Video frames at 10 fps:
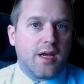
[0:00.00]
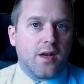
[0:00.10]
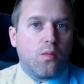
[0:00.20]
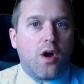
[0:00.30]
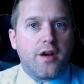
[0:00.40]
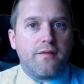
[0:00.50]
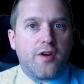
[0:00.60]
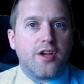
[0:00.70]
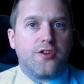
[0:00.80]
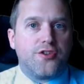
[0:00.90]
and what I'd
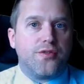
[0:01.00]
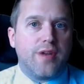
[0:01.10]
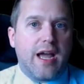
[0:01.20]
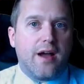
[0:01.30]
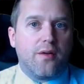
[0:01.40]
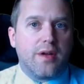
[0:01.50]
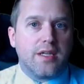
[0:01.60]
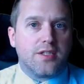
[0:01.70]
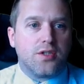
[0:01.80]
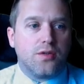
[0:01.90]
invite you to do now
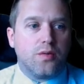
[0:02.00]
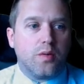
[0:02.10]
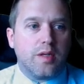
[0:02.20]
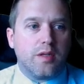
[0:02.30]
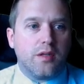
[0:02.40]
is to